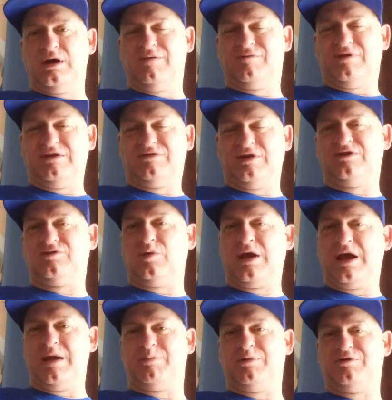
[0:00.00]
if they say
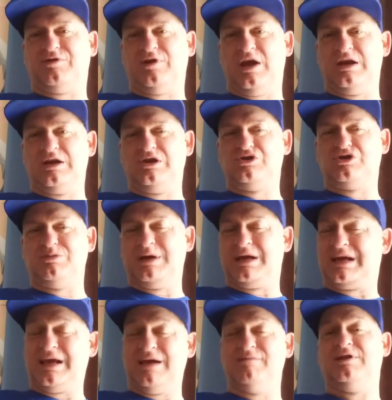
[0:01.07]
28%, you should be
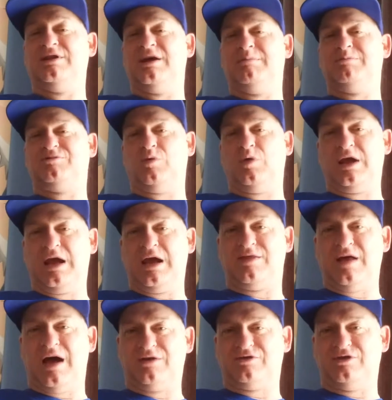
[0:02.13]
giving them
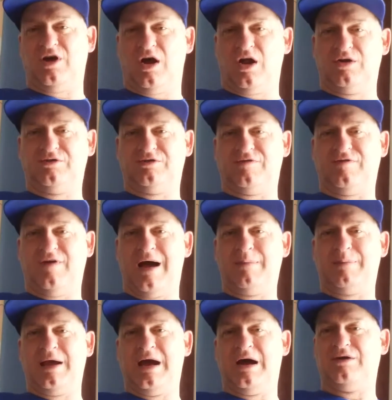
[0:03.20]
$28,000 of
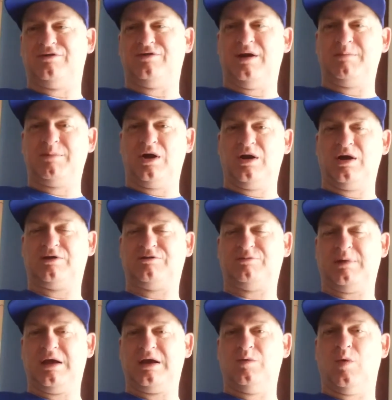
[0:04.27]
fapiaos, and I'm going to
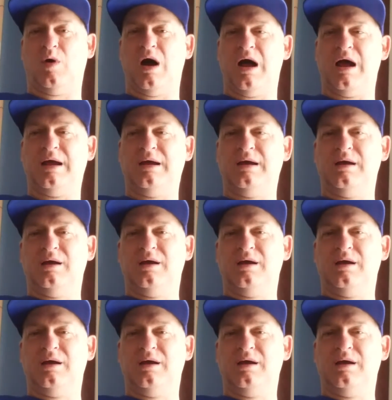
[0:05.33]
explain why.